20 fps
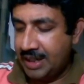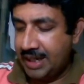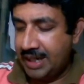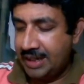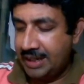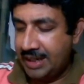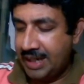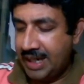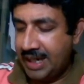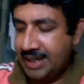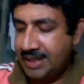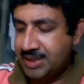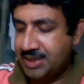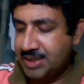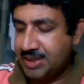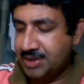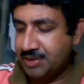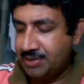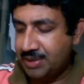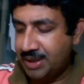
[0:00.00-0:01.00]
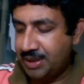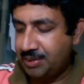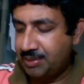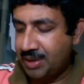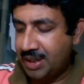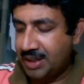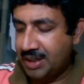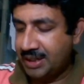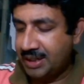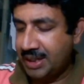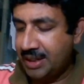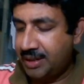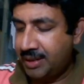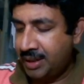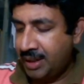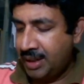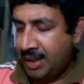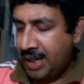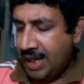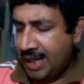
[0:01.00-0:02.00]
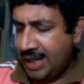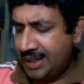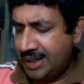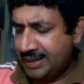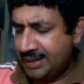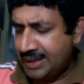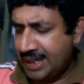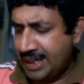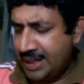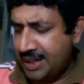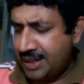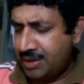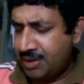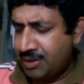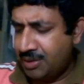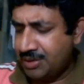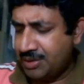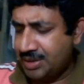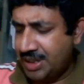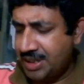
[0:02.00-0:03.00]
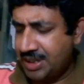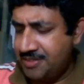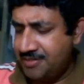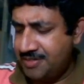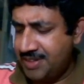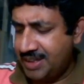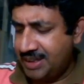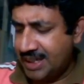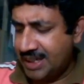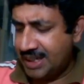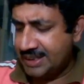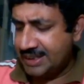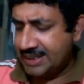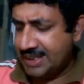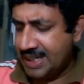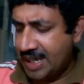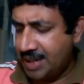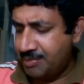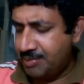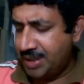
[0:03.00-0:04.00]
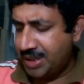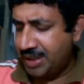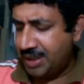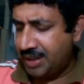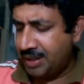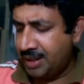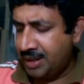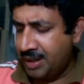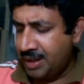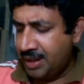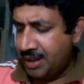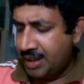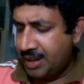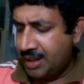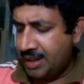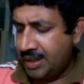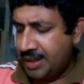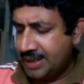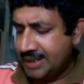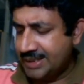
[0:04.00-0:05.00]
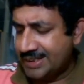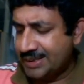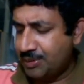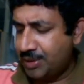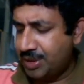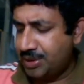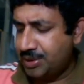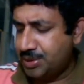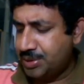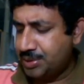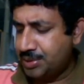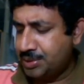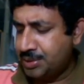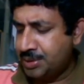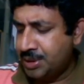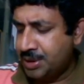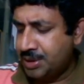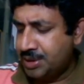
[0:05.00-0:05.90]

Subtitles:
a net where you are there. And then the event that is happening is going to